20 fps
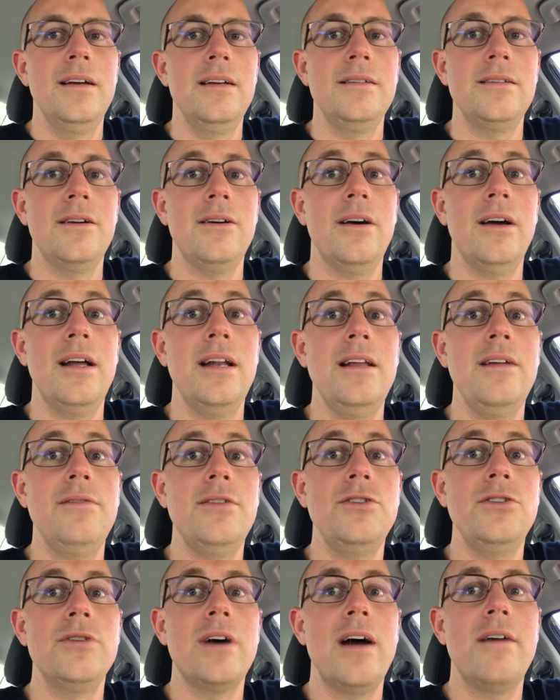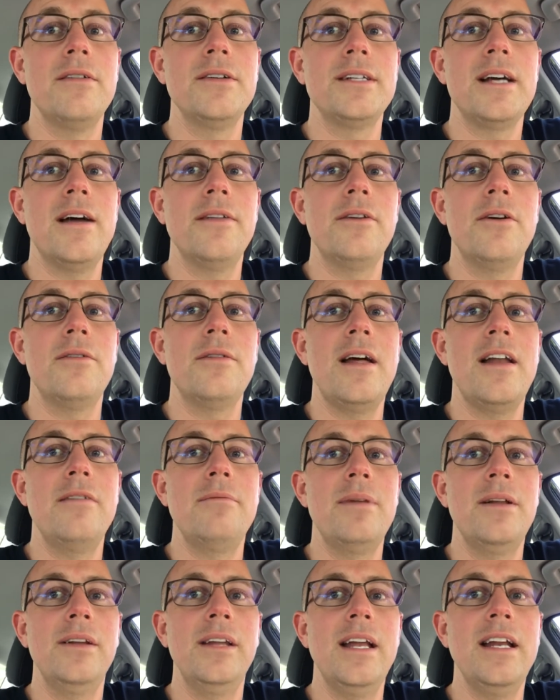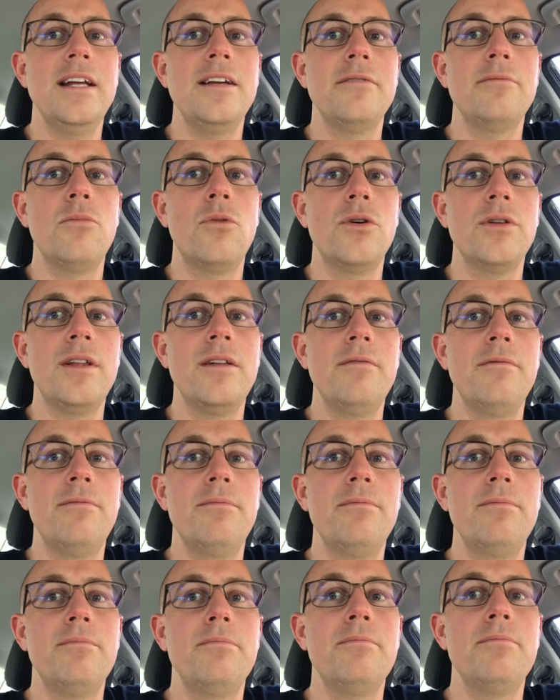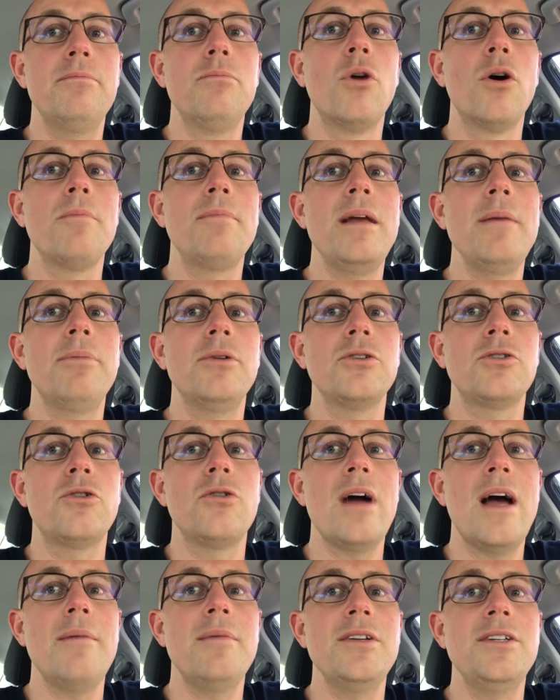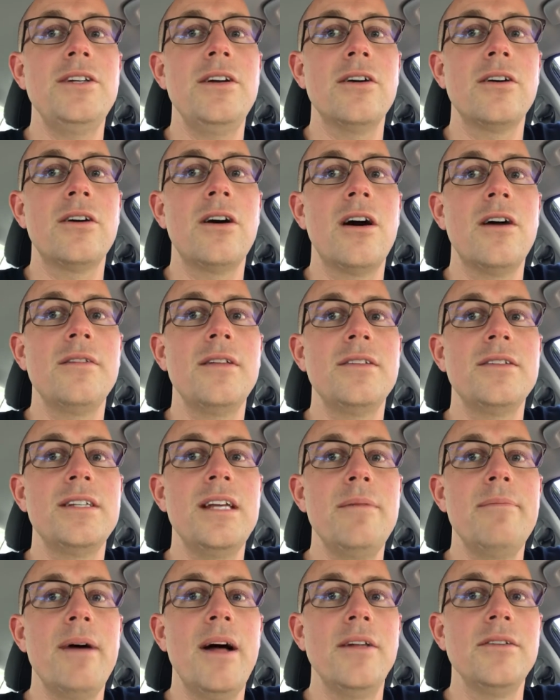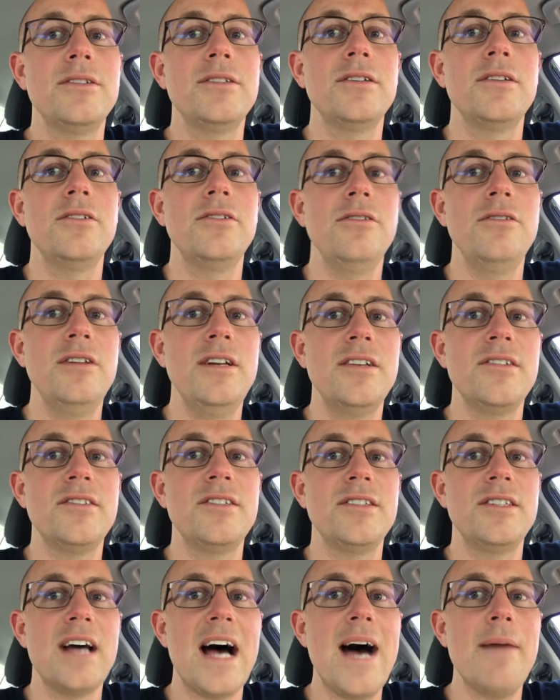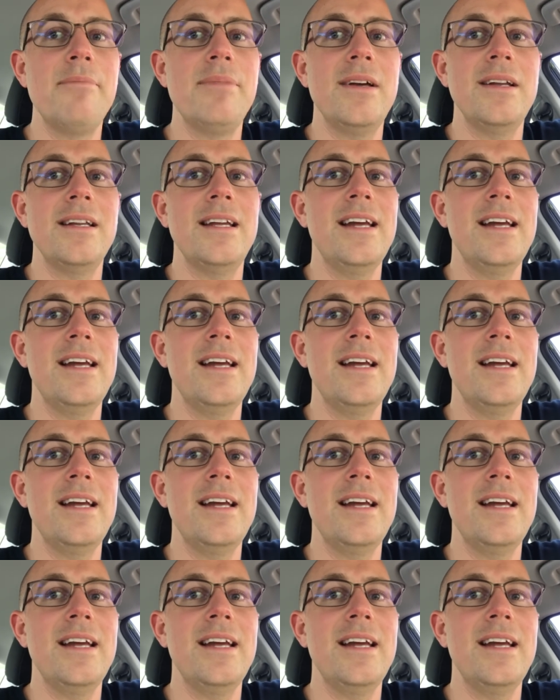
So any of you drivers out there that have been letting more people cram into your car than seatbelts, you need to stop it.